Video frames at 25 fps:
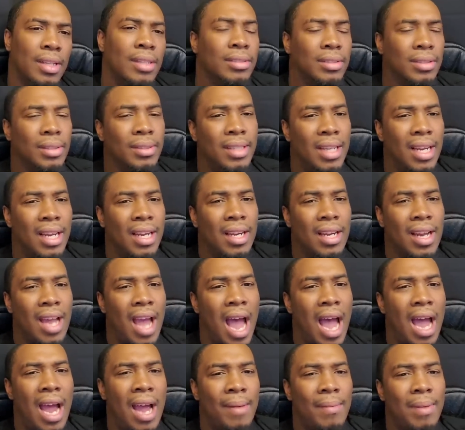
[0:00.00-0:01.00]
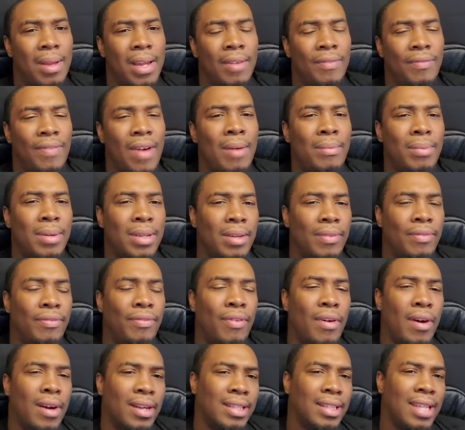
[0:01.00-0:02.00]
So, yeah, if I would have
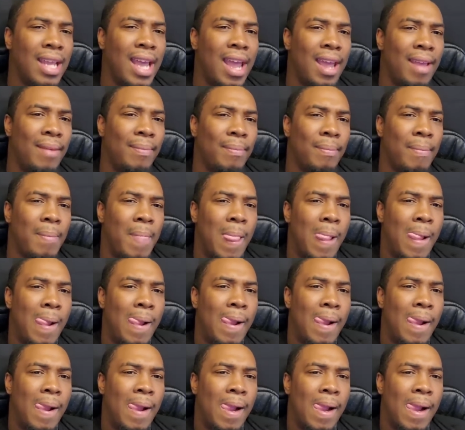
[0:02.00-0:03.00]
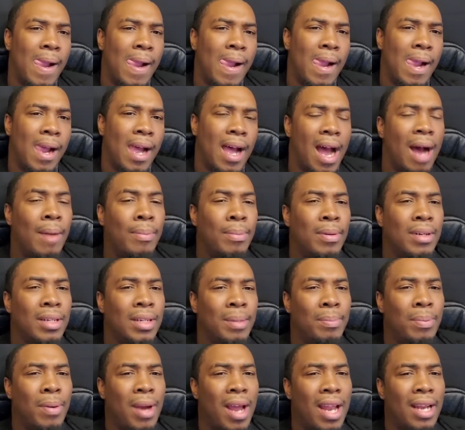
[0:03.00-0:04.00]
fought that, I would
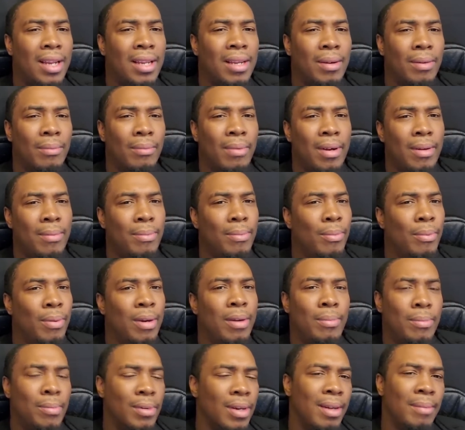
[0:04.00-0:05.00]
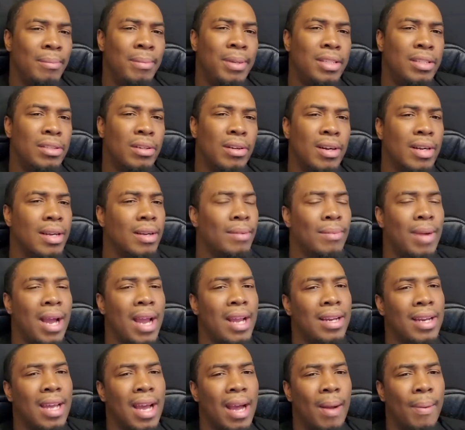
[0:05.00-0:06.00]
have probably, we wouldn't be talking
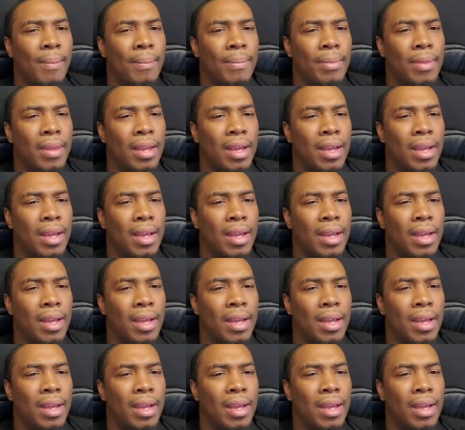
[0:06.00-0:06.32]
right now.